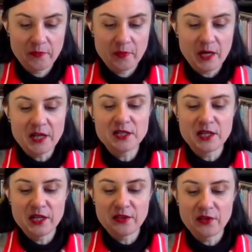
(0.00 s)

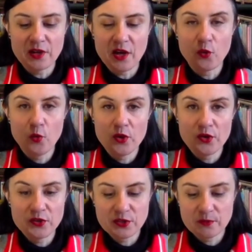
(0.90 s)
Underneath it are the
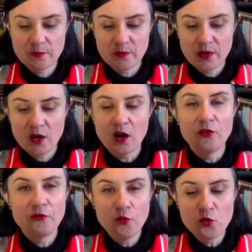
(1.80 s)
words, "A
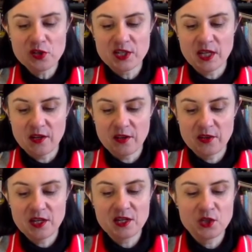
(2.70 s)
force in
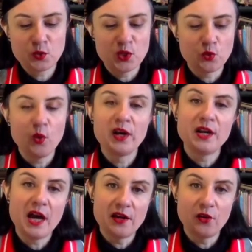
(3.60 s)
things which one
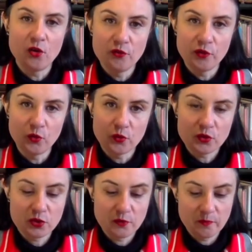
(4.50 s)
had overlooked."
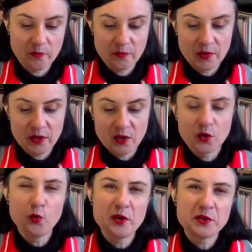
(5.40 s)
The
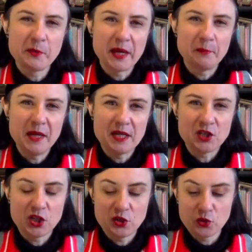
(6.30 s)
words make me itchy
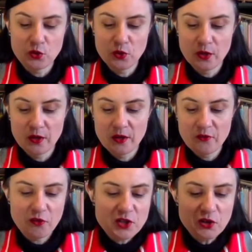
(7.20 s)
too, for
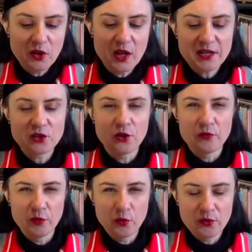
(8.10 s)
I don't like to
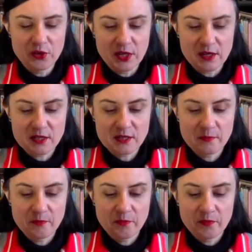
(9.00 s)
overlook things,
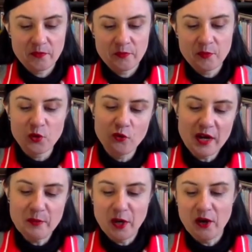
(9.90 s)
but already
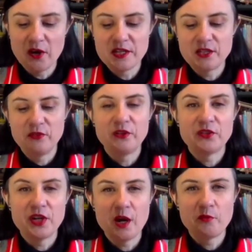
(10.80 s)
my eyes have lifted
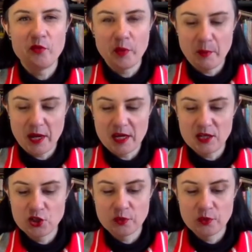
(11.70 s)
up from the page.